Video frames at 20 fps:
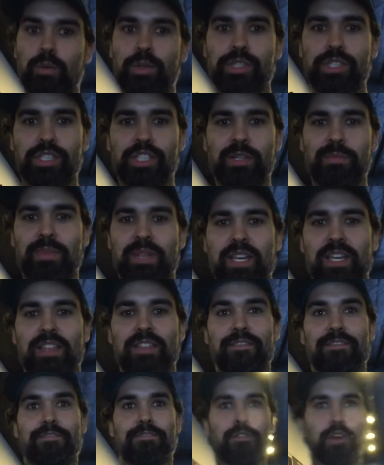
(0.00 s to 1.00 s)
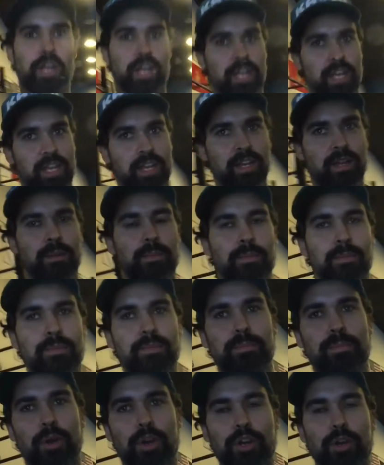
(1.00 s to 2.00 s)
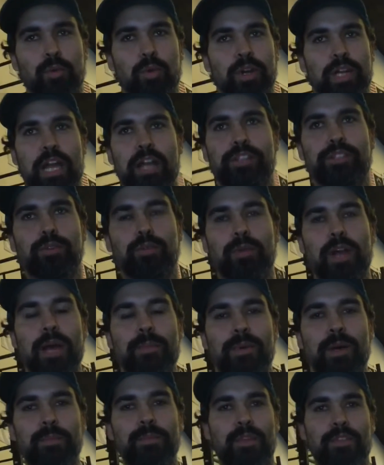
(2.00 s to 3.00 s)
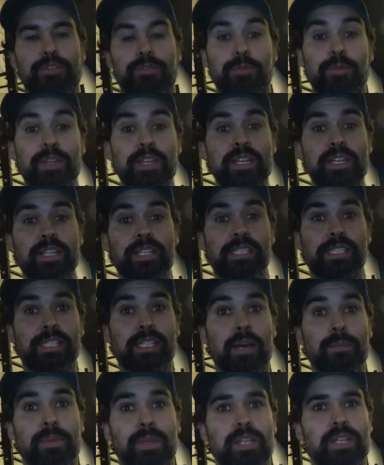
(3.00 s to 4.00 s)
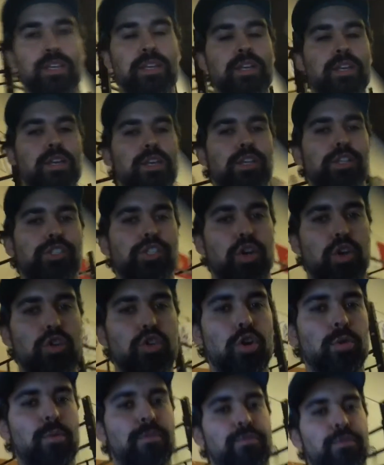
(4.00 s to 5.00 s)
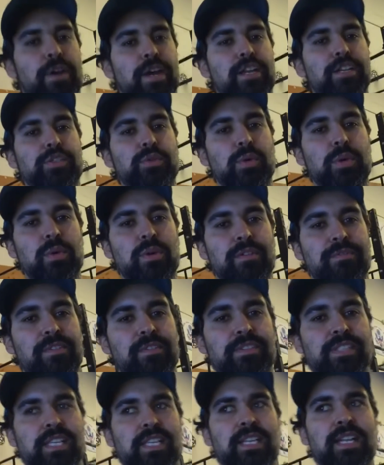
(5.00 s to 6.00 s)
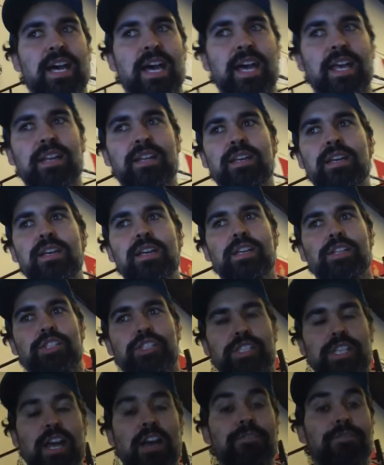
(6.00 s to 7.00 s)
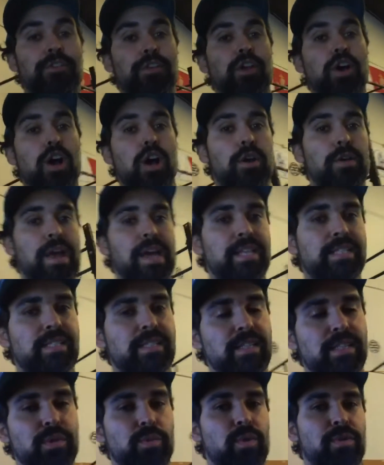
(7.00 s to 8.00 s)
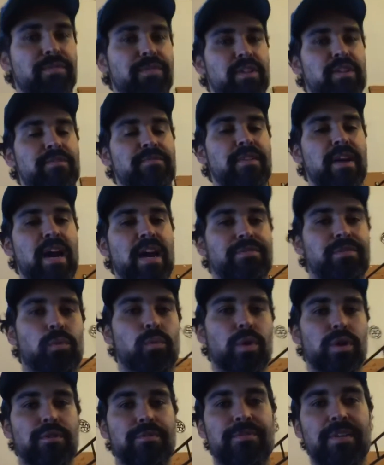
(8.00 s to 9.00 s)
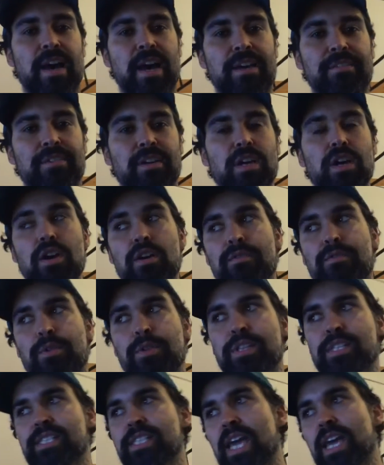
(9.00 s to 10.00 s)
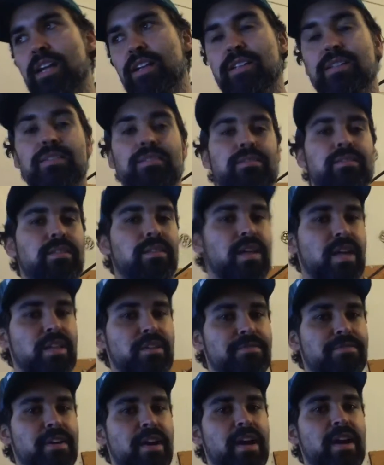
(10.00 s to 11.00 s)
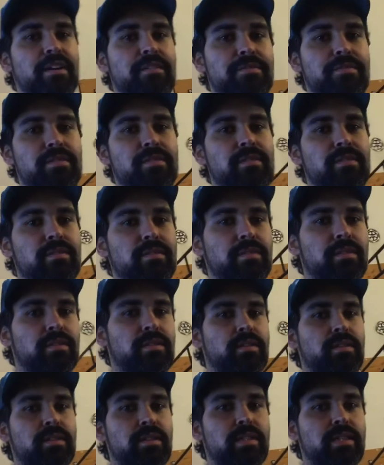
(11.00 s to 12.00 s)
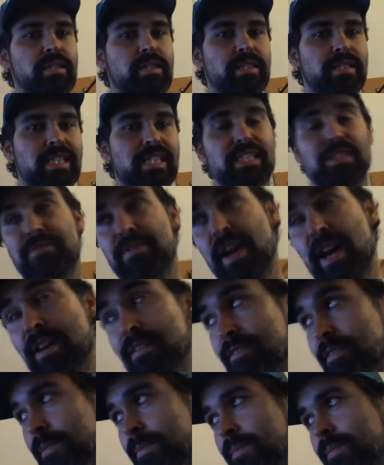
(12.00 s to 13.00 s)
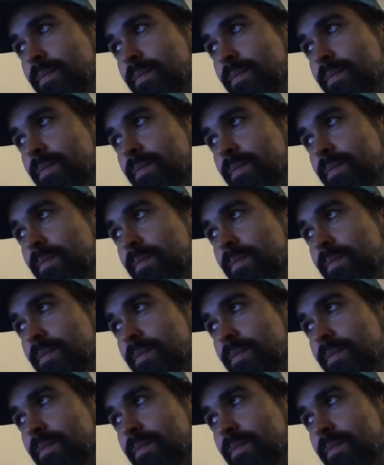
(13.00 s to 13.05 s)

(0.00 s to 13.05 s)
which is going to be the Fran partner workout to wrap up the threes company. So normal Fran, 21, 15, 9. Just now for the RX, it's 155 and 105. For the scaled, 95, 65.